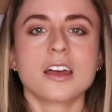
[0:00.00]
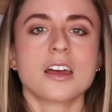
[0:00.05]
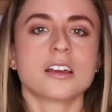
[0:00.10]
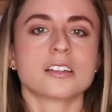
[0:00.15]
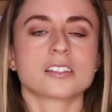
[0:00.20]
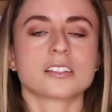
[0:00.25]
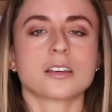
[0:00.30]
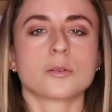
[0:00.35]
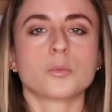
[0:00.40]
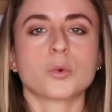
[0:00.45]

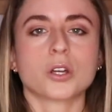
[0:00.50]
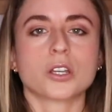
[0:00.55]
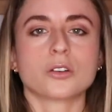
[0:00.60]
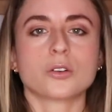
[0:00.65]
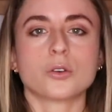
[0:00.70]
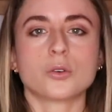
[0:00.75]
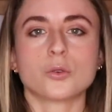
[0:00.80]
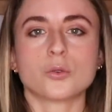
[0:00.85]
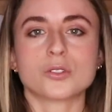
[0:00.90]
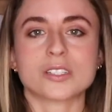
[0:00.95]
someone
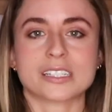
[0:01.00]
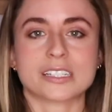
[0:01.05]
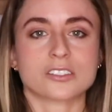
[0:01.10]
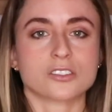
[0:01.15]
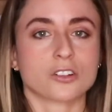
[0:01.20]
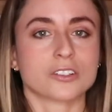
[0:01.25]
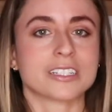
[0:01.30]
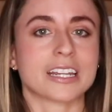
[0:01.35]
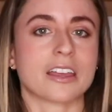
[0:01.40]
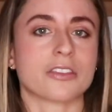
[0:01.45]
who sits
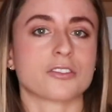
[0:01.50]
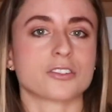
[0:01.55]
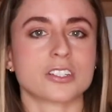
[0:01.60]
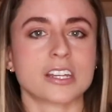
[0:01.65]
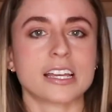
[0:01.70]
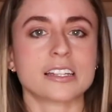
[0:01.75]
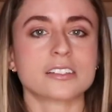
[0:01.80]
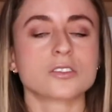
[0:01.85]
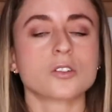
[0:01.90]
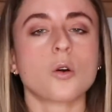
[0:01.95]
all day at their
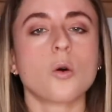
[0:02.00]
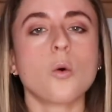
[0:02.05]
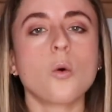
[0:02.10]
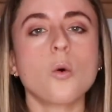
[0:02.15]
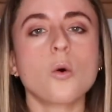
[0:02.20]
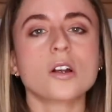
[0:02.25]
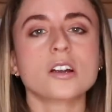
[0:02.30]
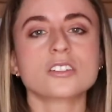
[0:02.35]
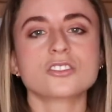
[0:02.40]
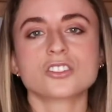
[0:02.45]
desk,
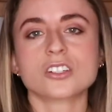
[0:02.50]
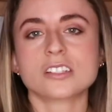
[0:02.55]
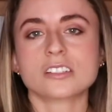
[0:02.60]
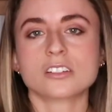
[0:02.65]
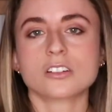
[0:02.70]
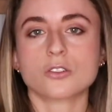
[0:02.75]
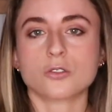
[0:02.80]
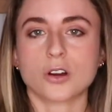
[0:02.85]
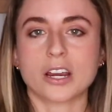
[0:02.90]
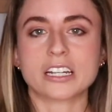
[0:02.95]
or just
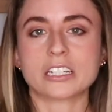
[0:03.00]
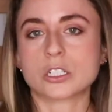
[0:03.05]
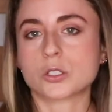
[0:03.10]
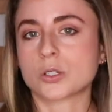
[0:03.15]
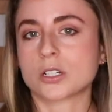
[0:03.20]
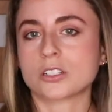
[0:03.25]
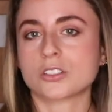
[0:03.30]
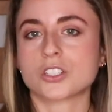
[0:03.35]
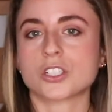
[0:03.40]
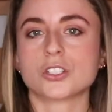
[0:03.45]
a great
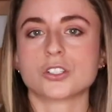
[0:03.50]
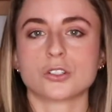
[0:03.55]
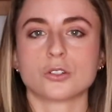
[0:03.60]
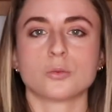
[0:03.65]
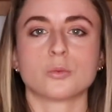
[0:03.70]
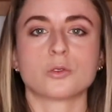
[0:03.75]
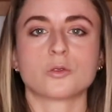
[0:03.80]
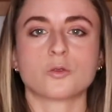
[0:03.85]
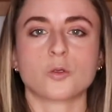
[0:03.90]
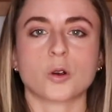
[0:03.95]
drill to do
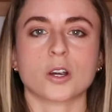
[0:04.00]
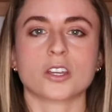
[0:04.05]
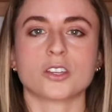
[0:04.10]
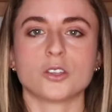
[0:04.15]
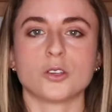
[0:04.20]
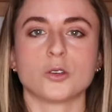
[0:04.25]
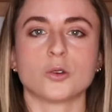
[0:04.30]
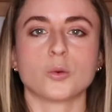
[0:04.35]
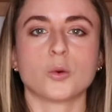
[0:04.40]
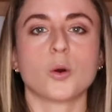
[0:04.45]
before
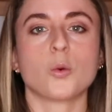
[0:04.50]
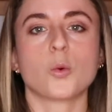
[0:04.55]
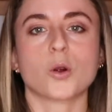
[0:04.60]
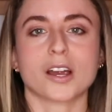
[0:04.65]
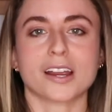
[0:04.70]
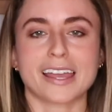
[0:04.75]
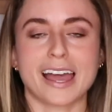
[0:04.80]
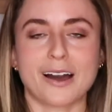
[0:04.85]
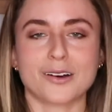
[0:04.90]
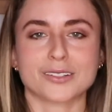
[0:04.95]
you
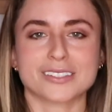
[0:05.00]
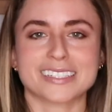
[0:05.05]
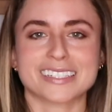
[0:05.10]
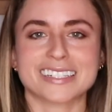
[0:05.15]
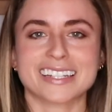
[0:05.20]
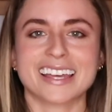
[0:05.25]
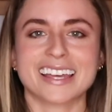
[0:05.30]
work out.